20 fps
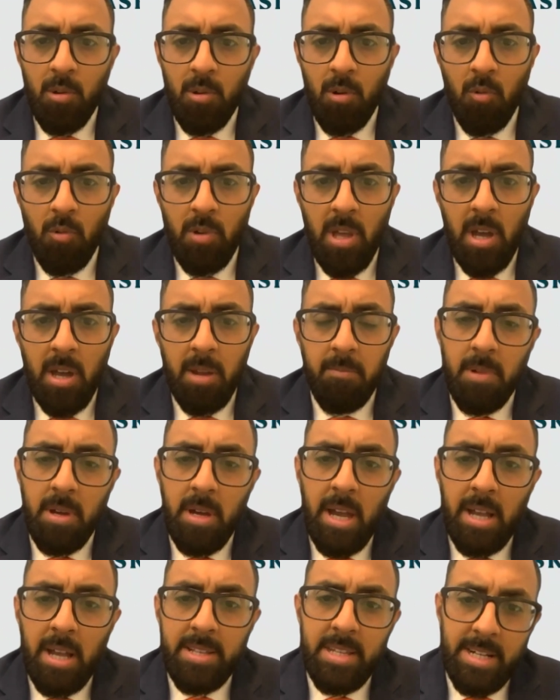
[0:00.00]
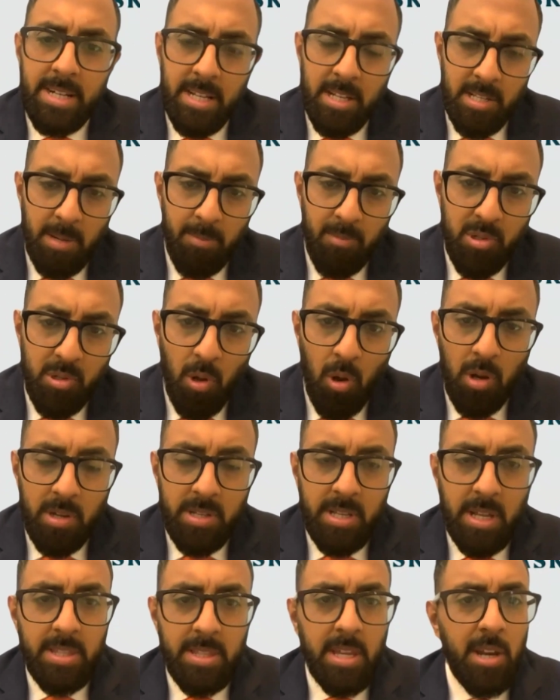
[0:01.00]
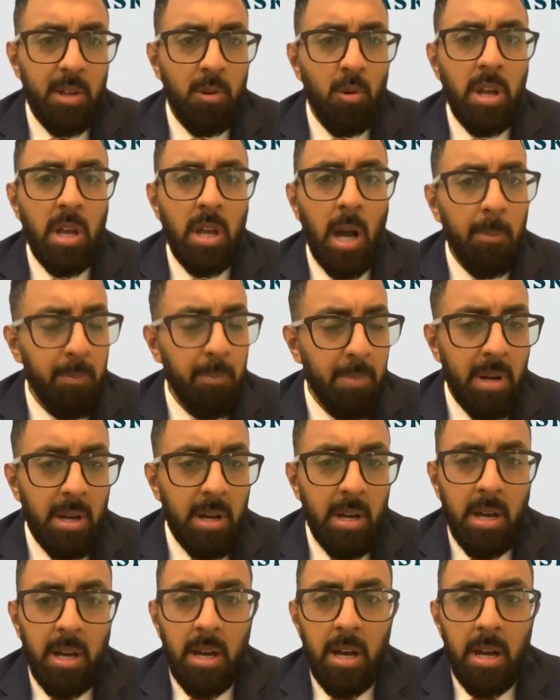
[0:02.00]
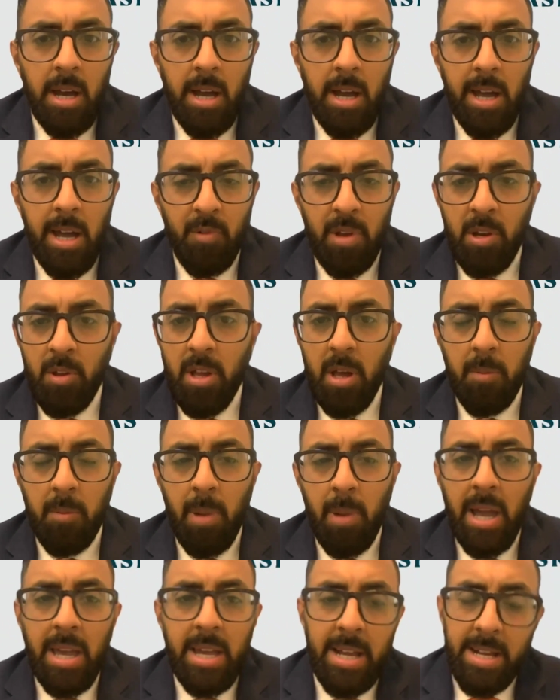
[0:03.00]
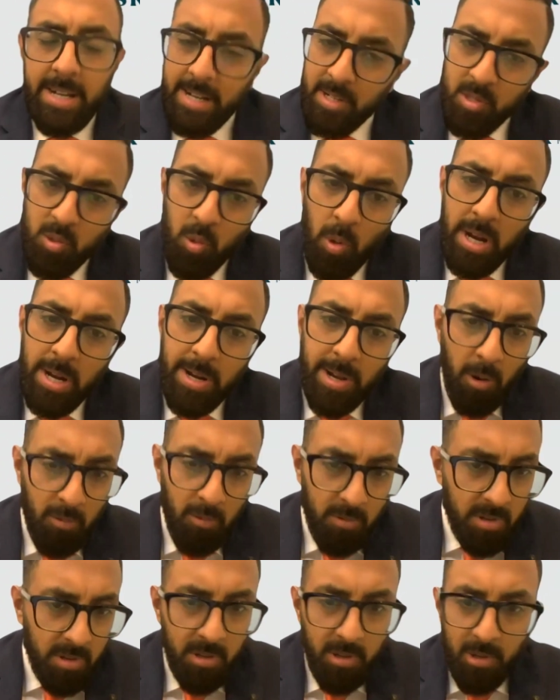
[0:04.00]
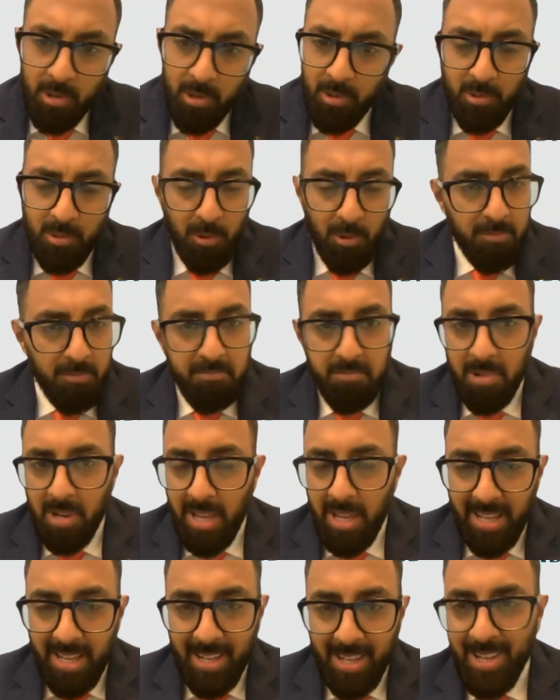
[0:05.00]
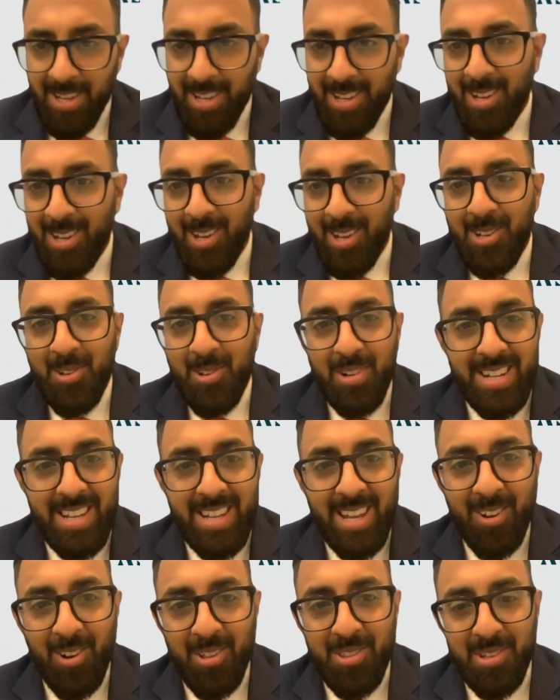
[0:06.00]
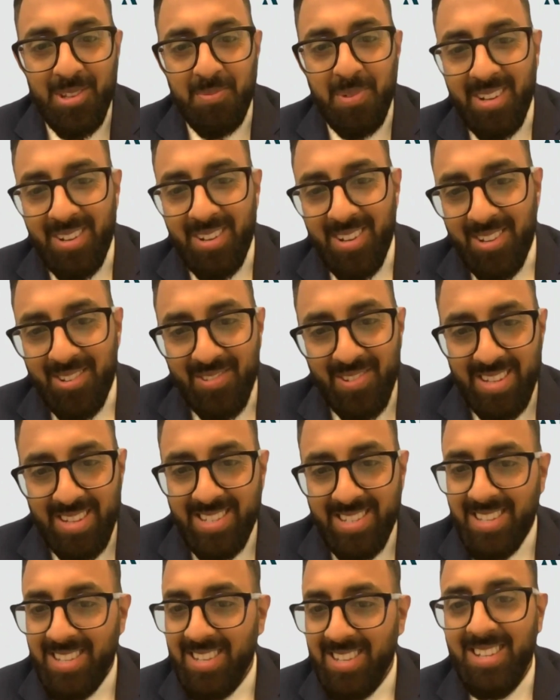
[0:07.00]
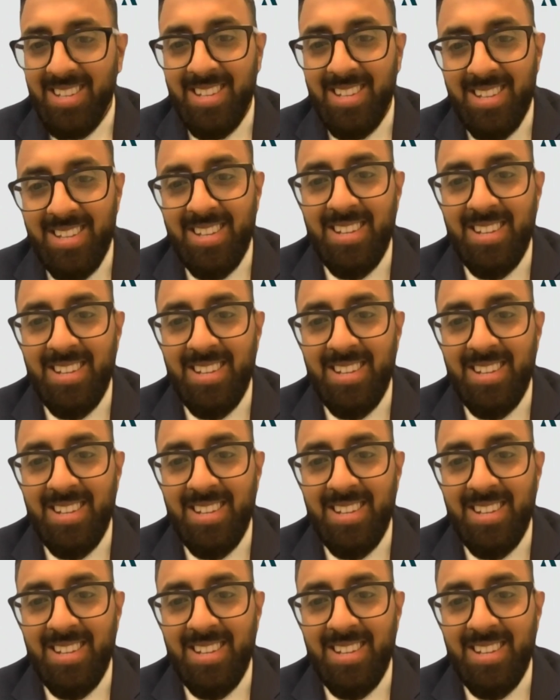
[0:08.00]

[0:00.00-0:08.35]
We are exiting some stocks and they are going up, and when we are buying it, it's going down. So, like, your take on this particular question.